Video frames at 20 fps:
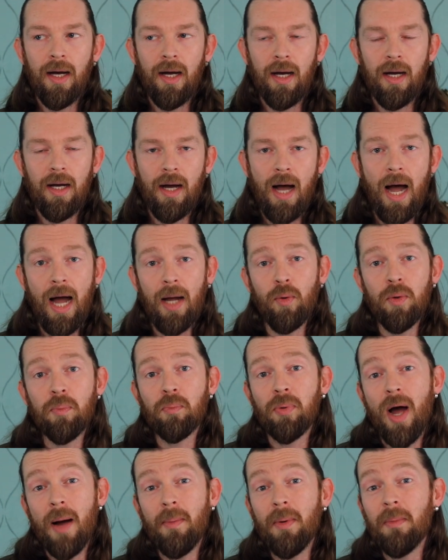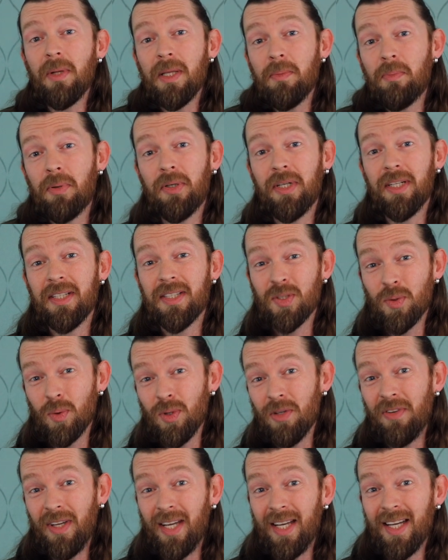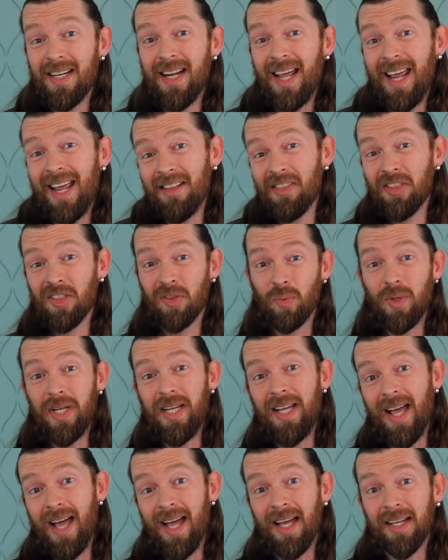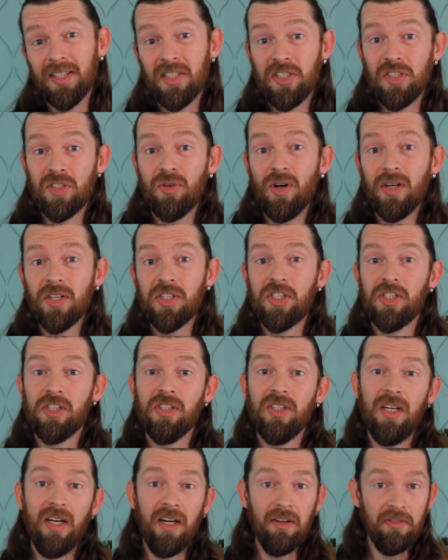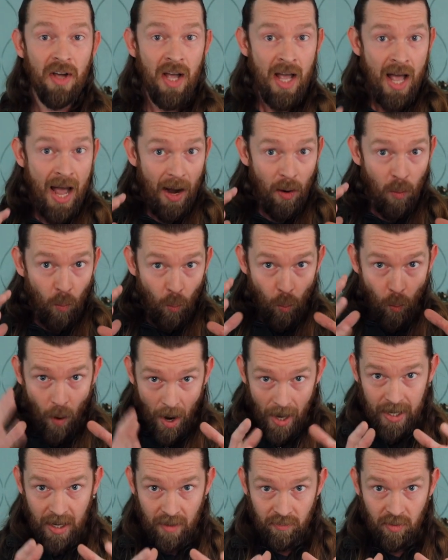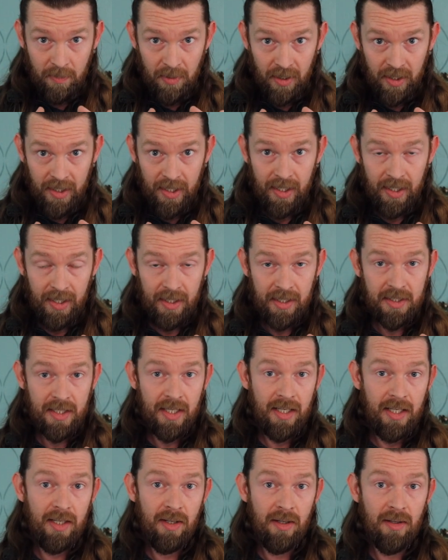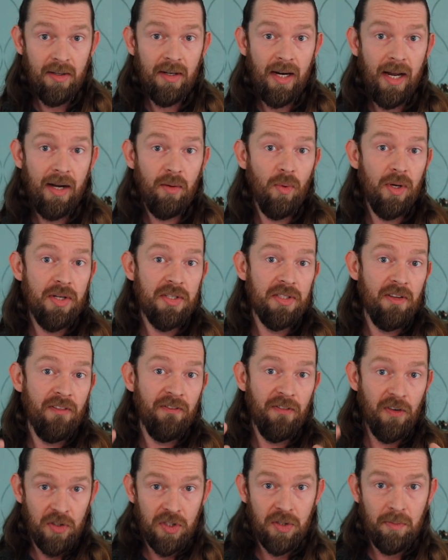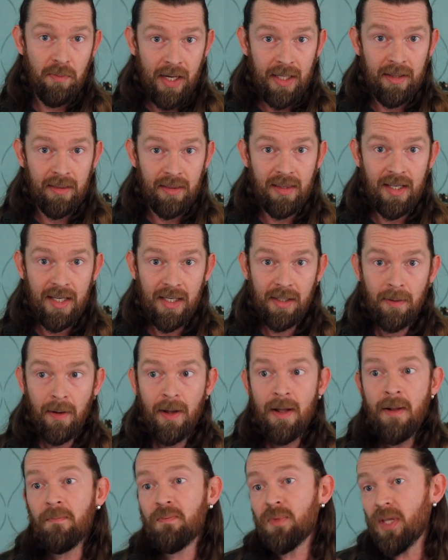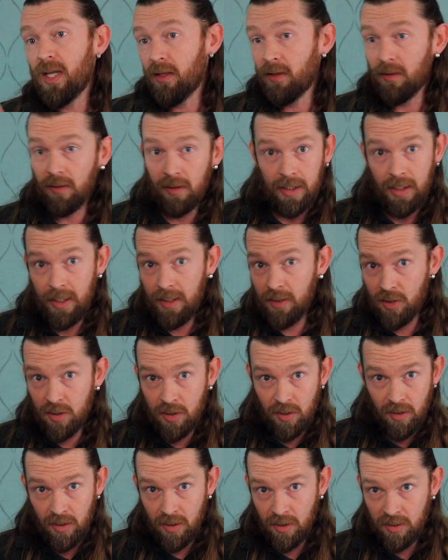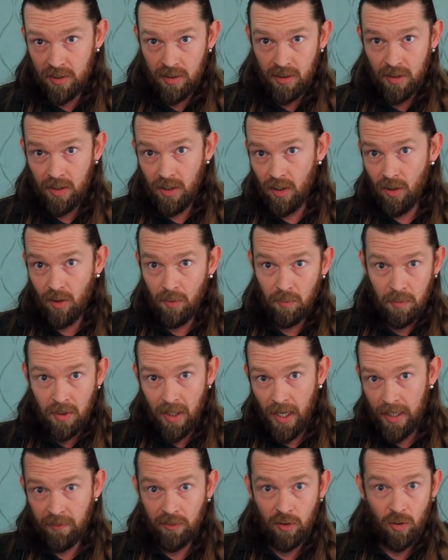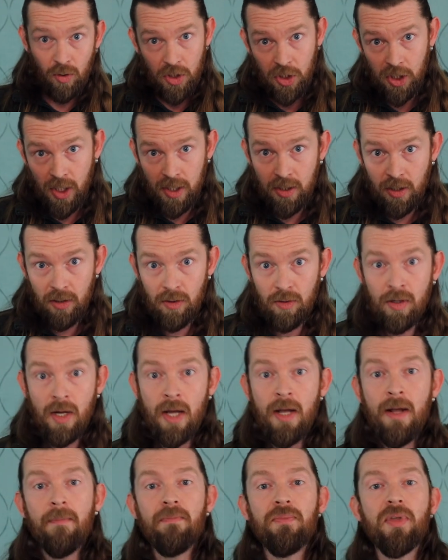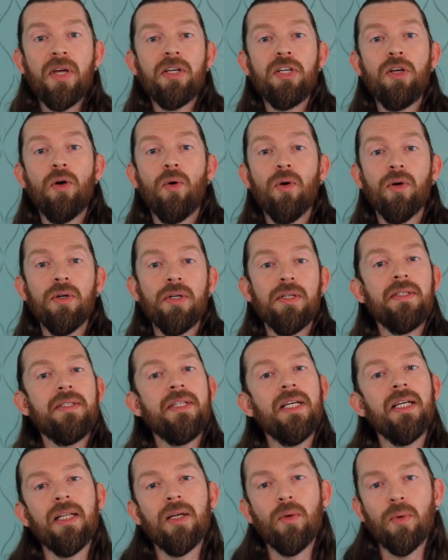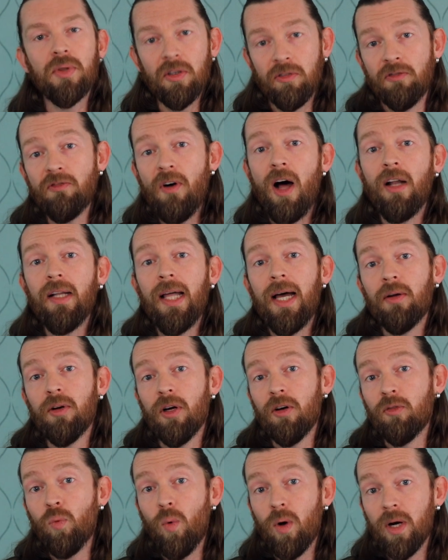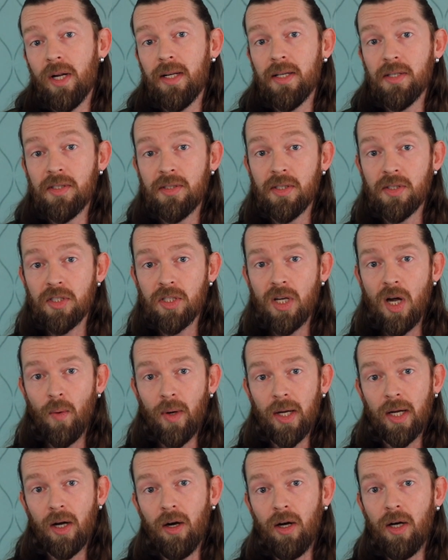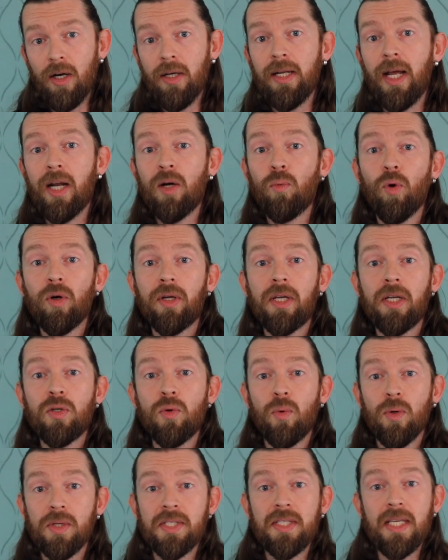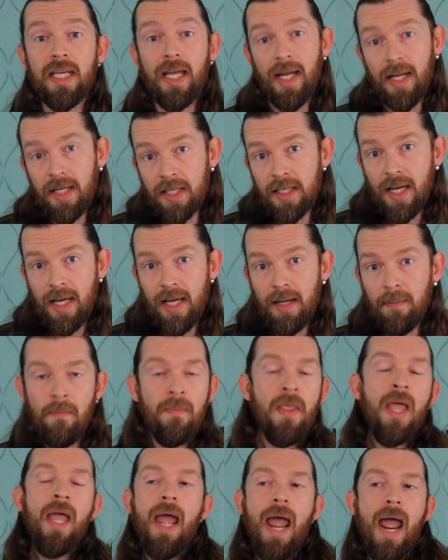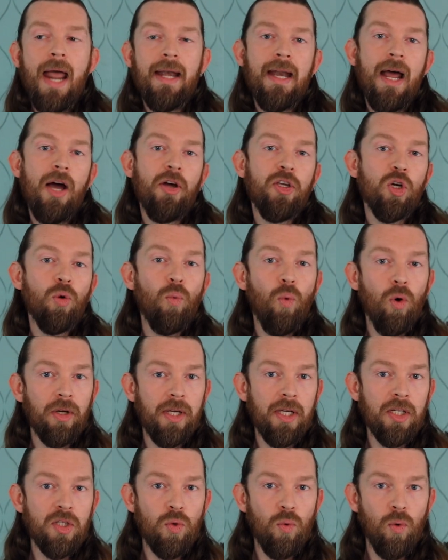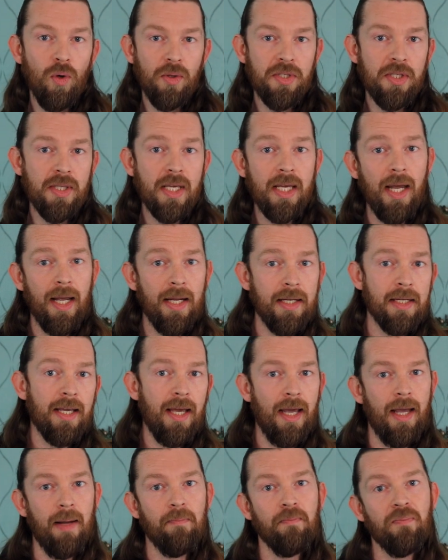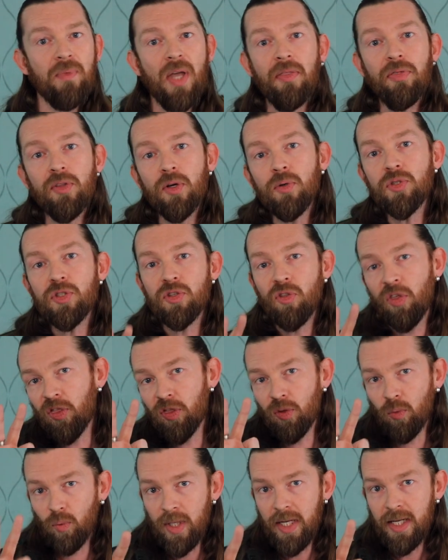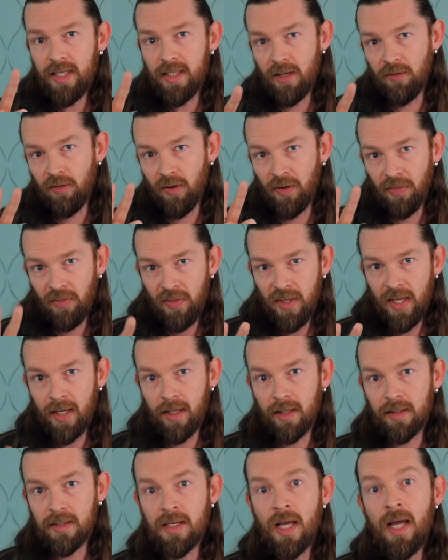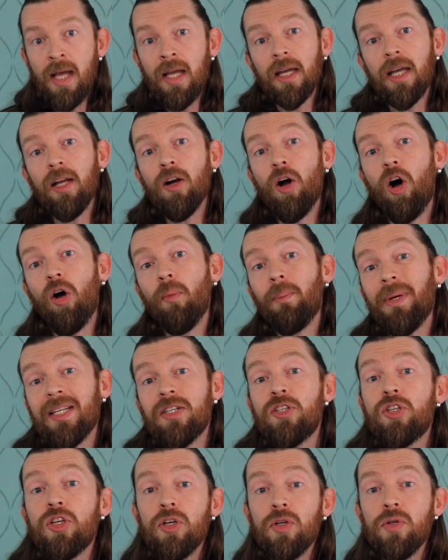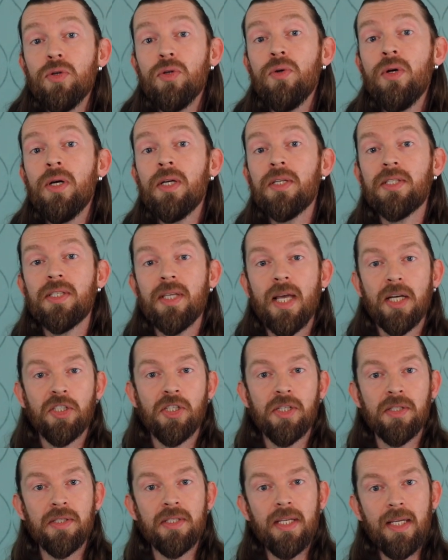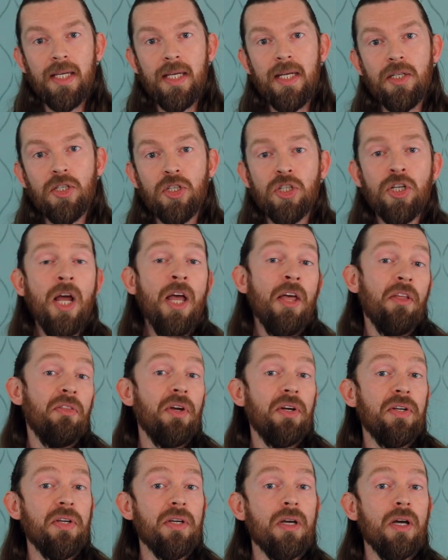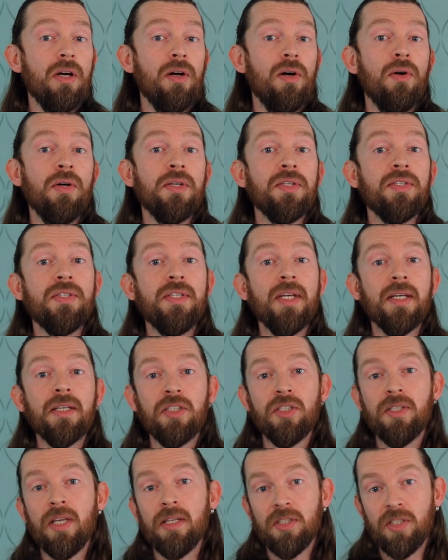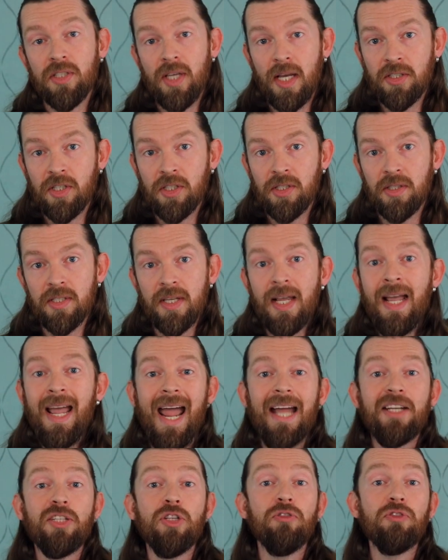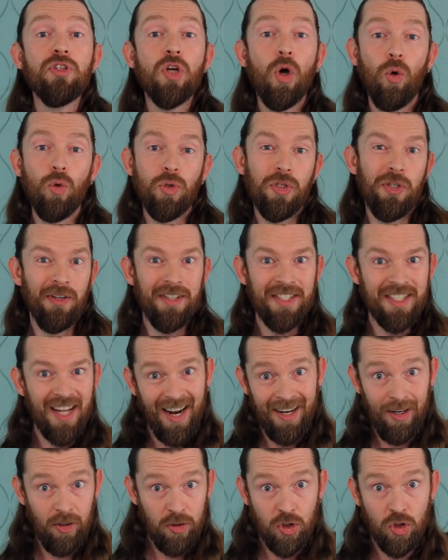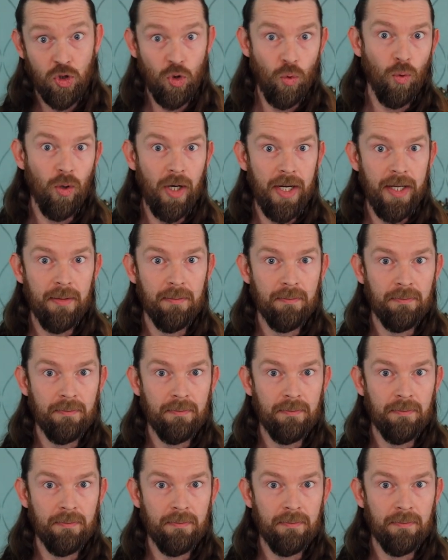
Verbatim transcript: Uh, I would probably put it sort of in a three act structure of why everybody is here and what is the first main thing that leads to this, you know, kind of crescendo, then you're dealing with the fallout of what it is that's going on and working towards the end game, and now you're working towards the end game. And those three different things can all be two sessions each. There you go, six sessions, and you've told your entire story.